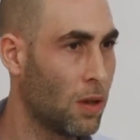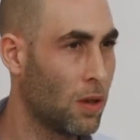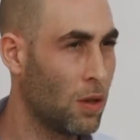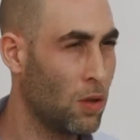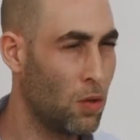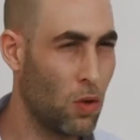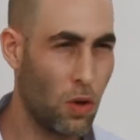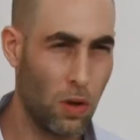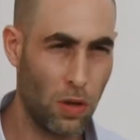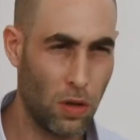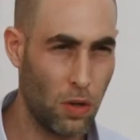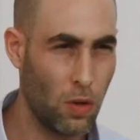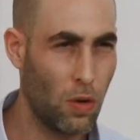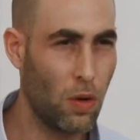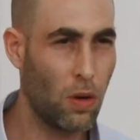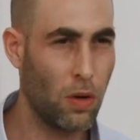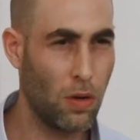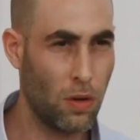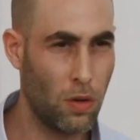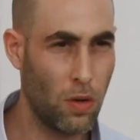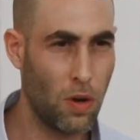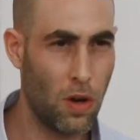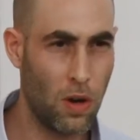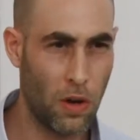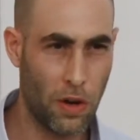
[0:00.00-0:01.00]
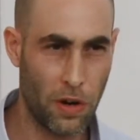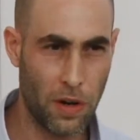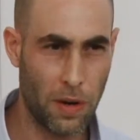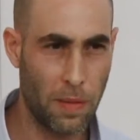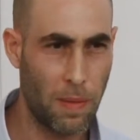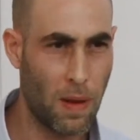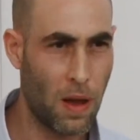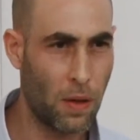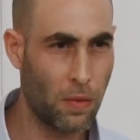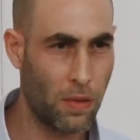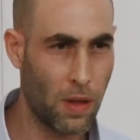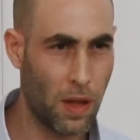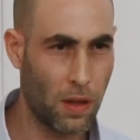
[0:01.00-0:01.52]
You learned
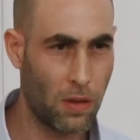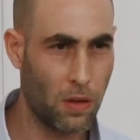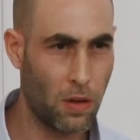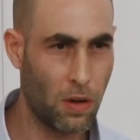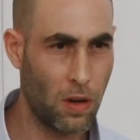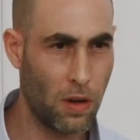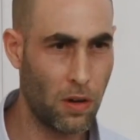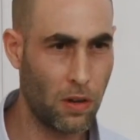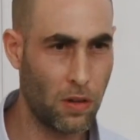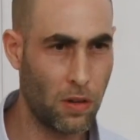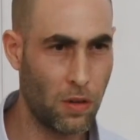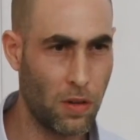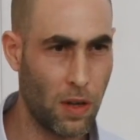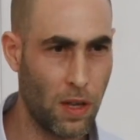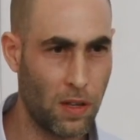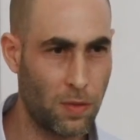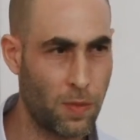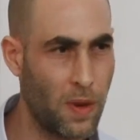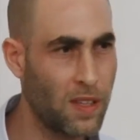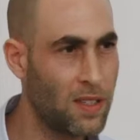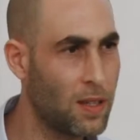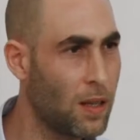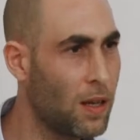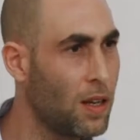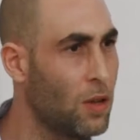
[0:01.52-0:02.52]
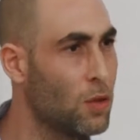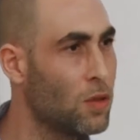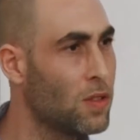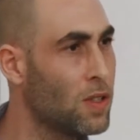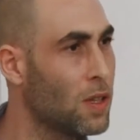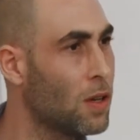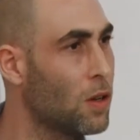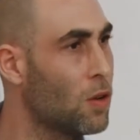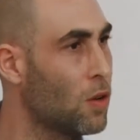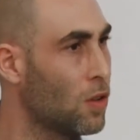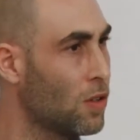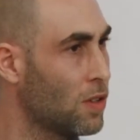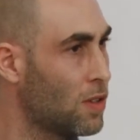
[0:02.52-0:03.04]
about that earlier today. It's basically
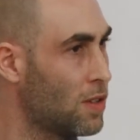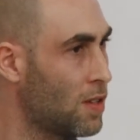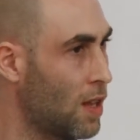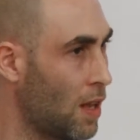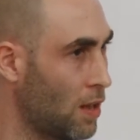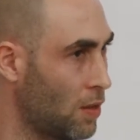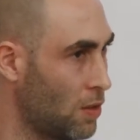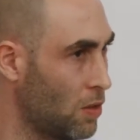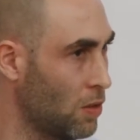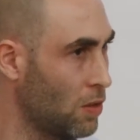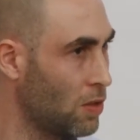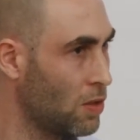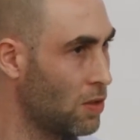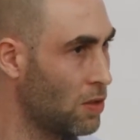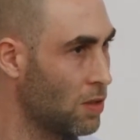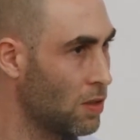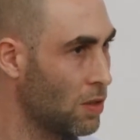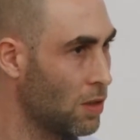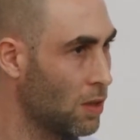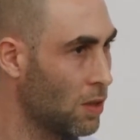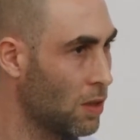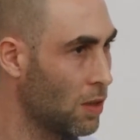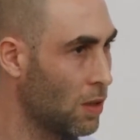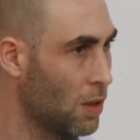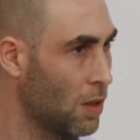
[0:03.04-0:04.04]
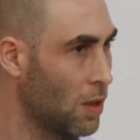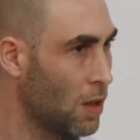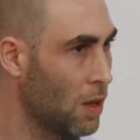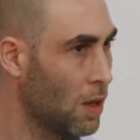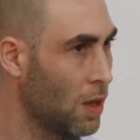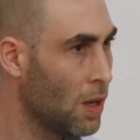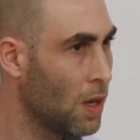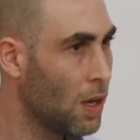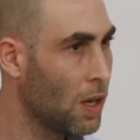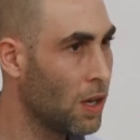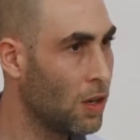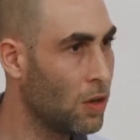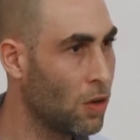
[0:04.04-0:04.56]
using consensus
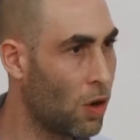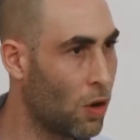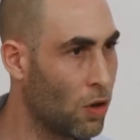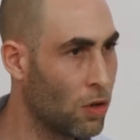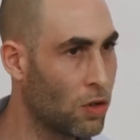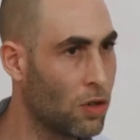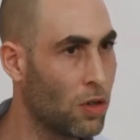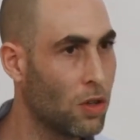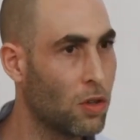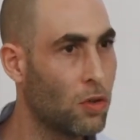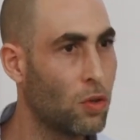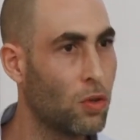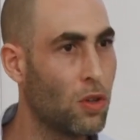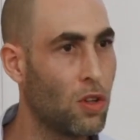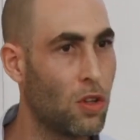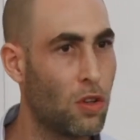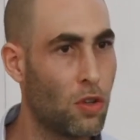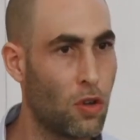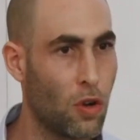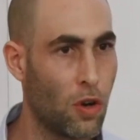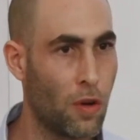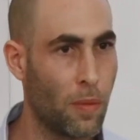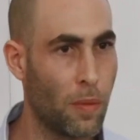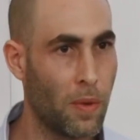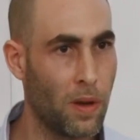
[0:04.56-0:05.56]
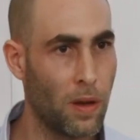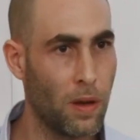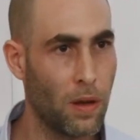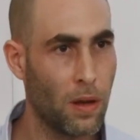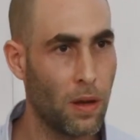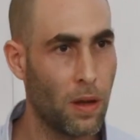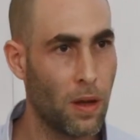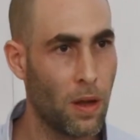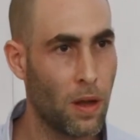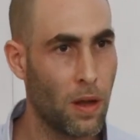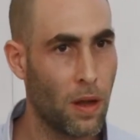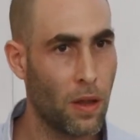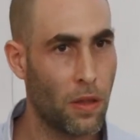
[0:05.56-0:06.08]
in order to
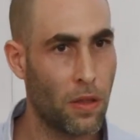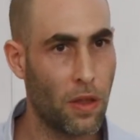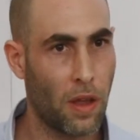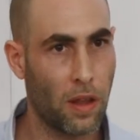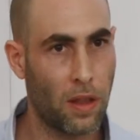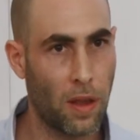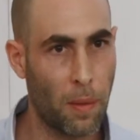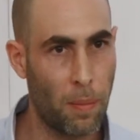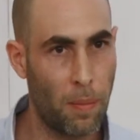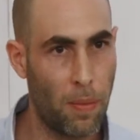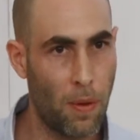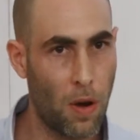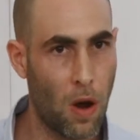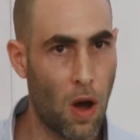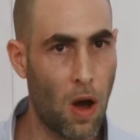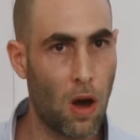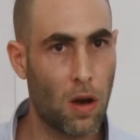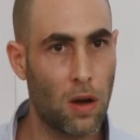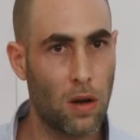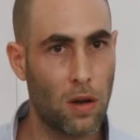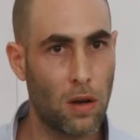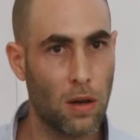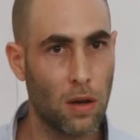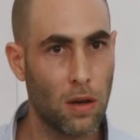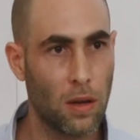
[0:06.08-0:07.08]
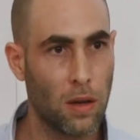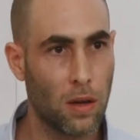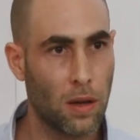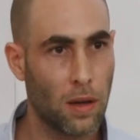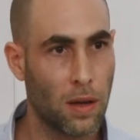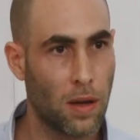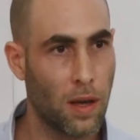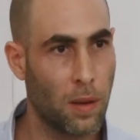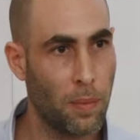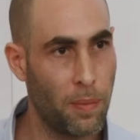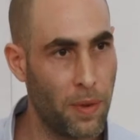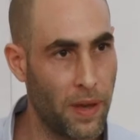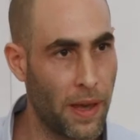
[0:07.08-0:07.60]
determine that a block
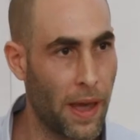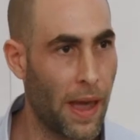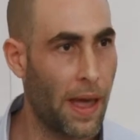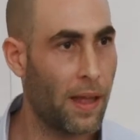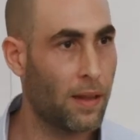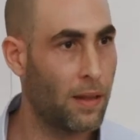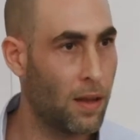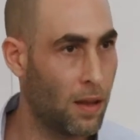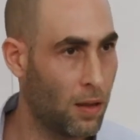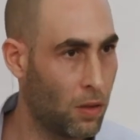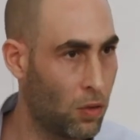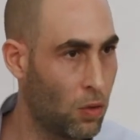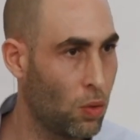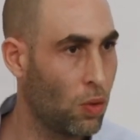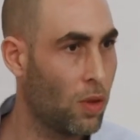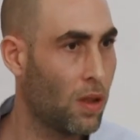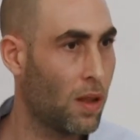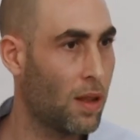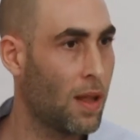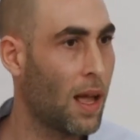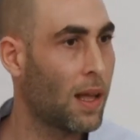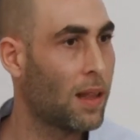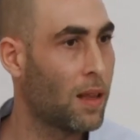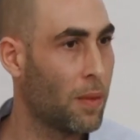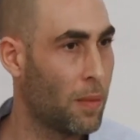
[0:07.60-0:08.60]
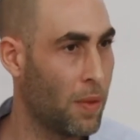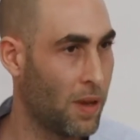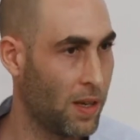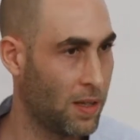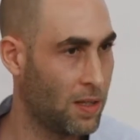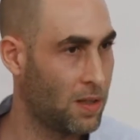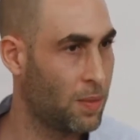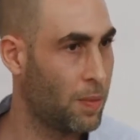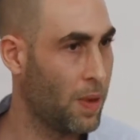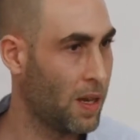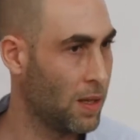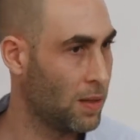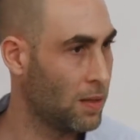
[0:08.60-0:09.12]
can be added to the
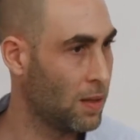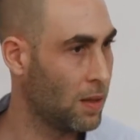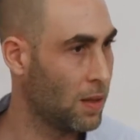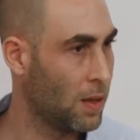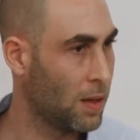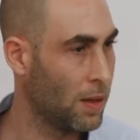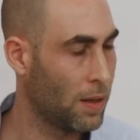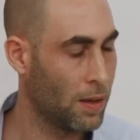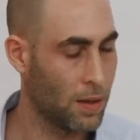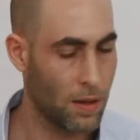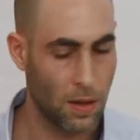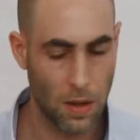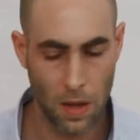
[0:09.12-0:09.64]
database, basically.